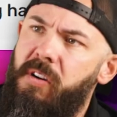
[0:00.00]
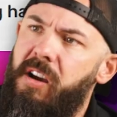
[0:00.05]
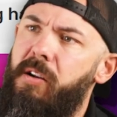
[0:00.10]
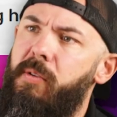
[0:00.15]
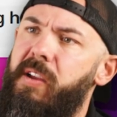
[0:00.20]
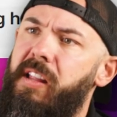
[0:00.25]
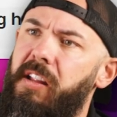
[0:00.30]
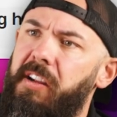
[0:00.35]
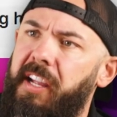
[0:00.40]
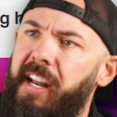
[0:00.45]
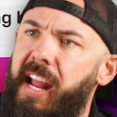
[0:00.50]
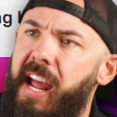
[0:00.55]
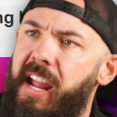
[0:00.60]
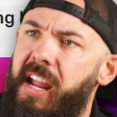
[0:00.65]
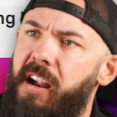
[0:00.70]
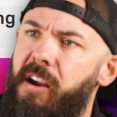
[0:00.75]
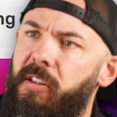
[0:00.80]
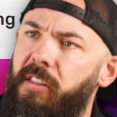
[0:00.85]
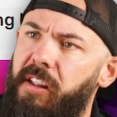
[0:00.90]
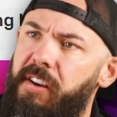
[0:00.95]
What are we looking at
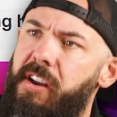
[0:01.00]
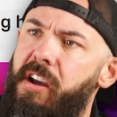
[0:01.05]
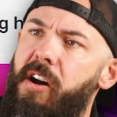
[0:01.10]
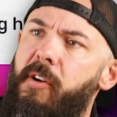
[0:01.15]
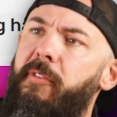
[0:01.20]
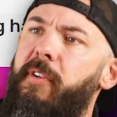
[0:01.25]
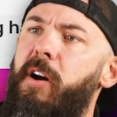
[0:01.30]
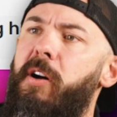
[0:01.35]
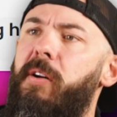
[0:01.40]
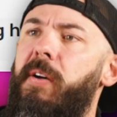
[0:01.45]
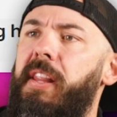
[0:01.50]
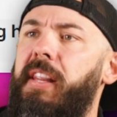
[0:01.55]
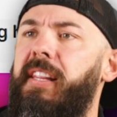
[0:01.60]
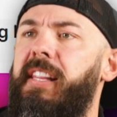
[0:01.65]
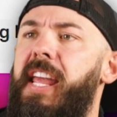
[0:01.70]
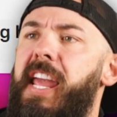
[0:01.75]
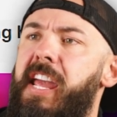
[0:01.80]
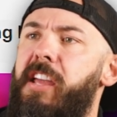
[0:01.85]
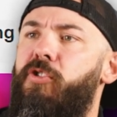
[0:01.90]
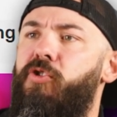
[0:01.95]
here? Lenovo
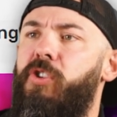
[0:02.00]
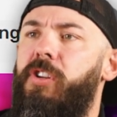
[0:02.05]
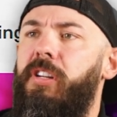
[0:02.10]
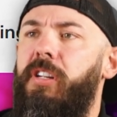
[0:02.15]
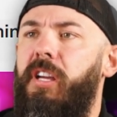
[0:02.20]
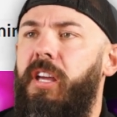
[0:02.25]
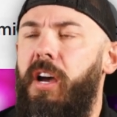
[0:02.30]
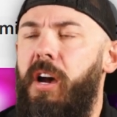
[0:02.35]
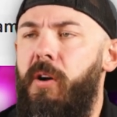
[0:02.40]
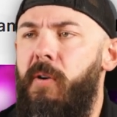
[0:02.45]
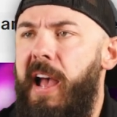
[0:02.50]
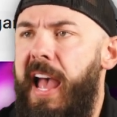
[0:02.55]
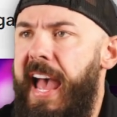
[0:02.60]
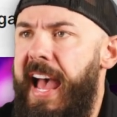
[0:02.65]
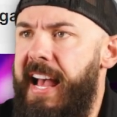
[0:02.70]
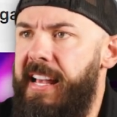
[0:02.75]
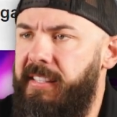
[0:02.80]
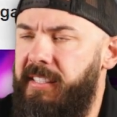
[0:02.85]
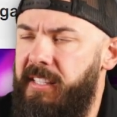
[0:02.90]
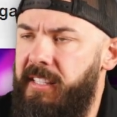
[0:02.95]
Legion Go
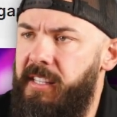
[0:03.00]
S.